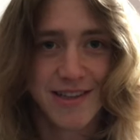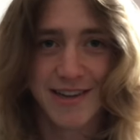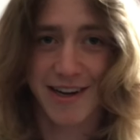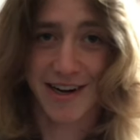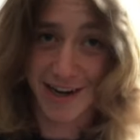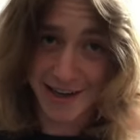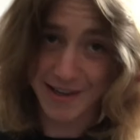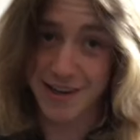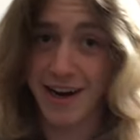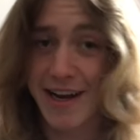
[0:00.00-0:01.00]
Like
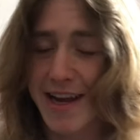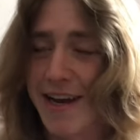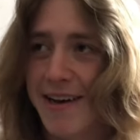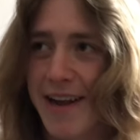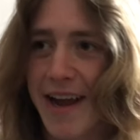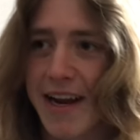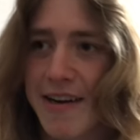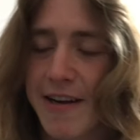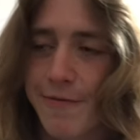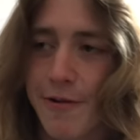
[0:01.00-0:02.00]
I hit
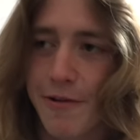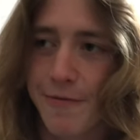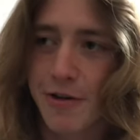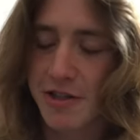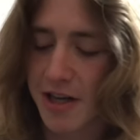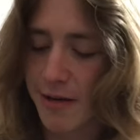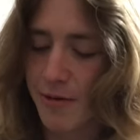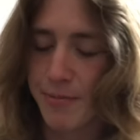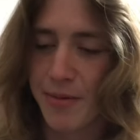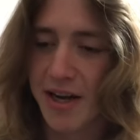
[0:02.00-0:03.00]
80 for the first time
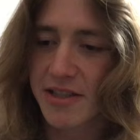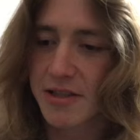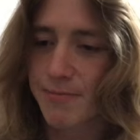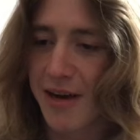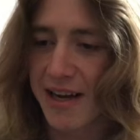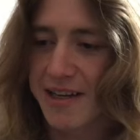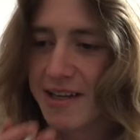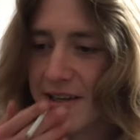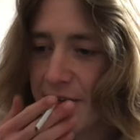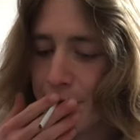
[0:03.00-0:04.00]
on bench back
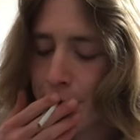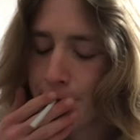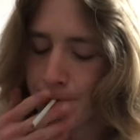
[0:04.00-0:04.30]
in,